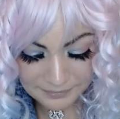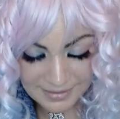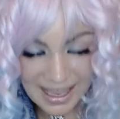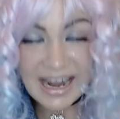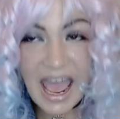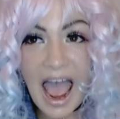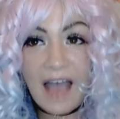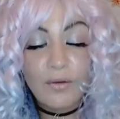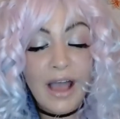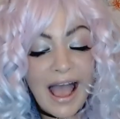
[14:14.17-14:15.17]
And
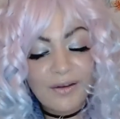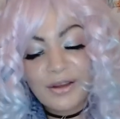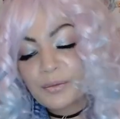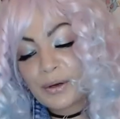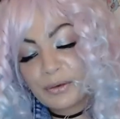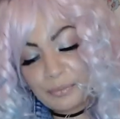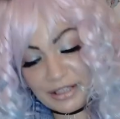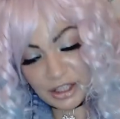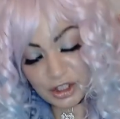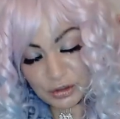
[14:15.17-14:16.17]
how can one be
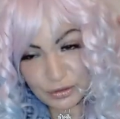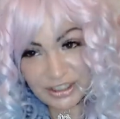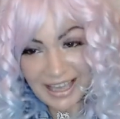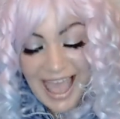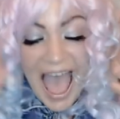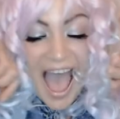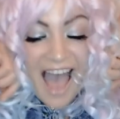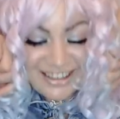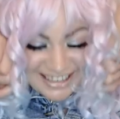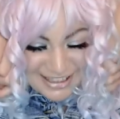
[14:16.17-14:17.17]
cute?
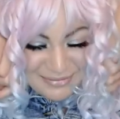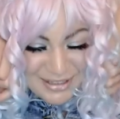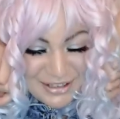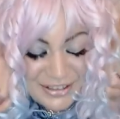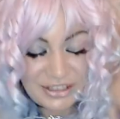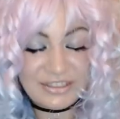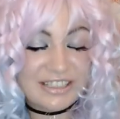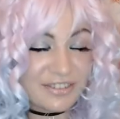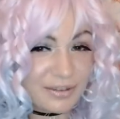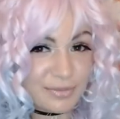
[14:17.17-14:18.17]
How can I be all cute
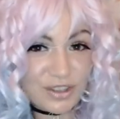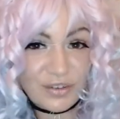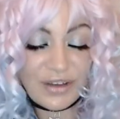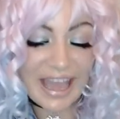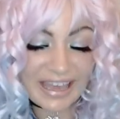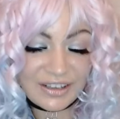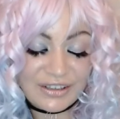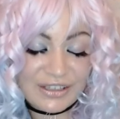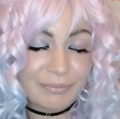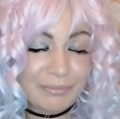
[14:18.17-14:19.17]
if I'm so
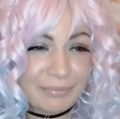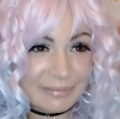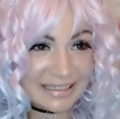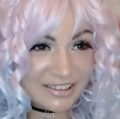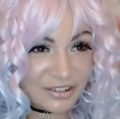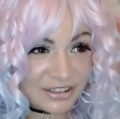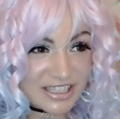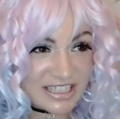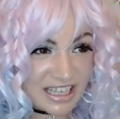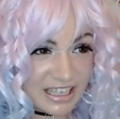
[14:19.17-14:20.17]
angry and mean all
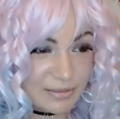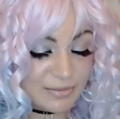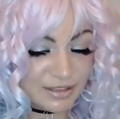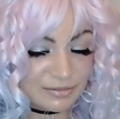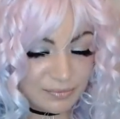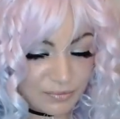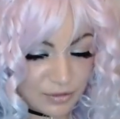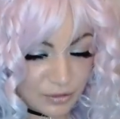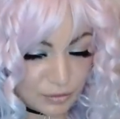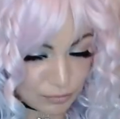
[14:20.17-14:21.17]
the time
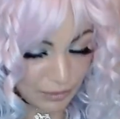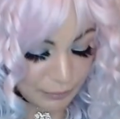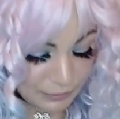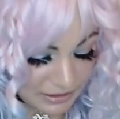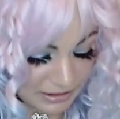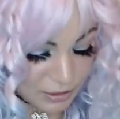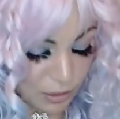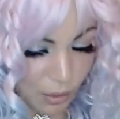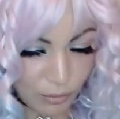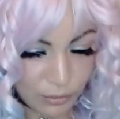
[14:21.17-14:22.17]
and grumpy and
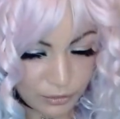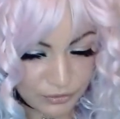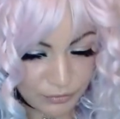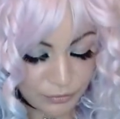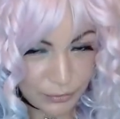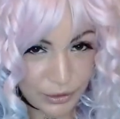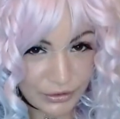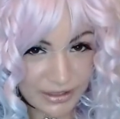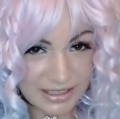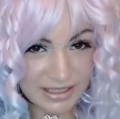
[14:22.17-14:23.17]
cold and
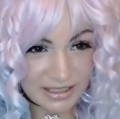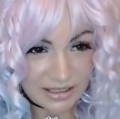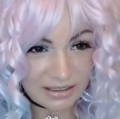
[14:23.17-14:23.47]
ruthless?